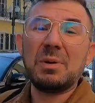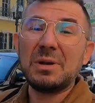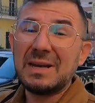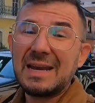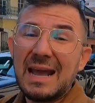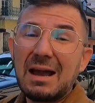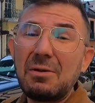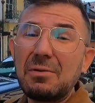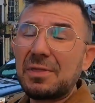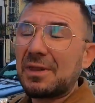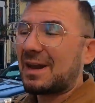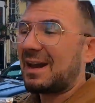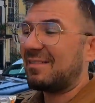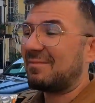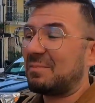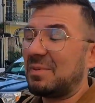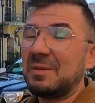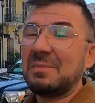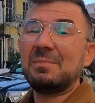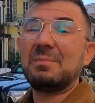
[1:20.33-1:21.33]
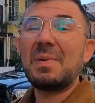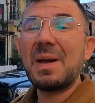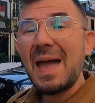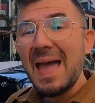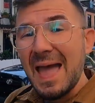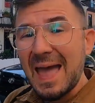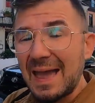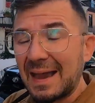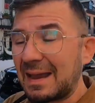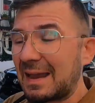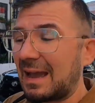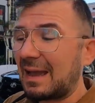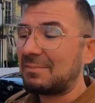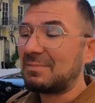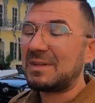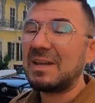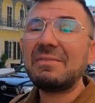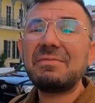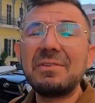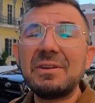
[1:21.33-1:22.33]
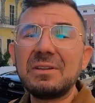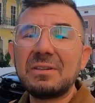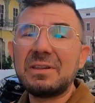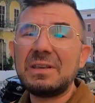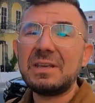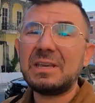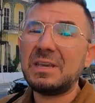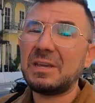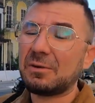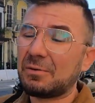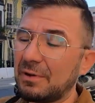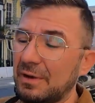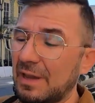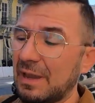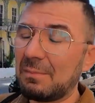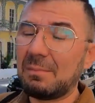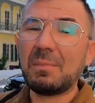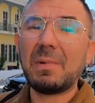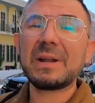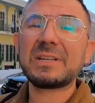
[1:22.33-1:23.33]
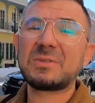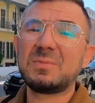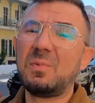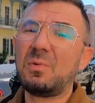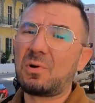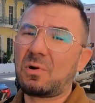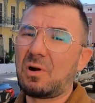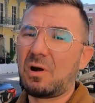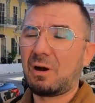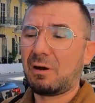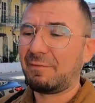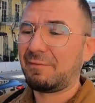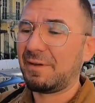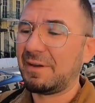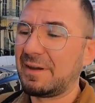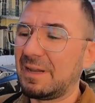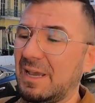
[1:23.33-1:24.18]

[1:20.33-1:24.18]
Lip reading: But now that I've been back, I'm definitely hearing it much more often,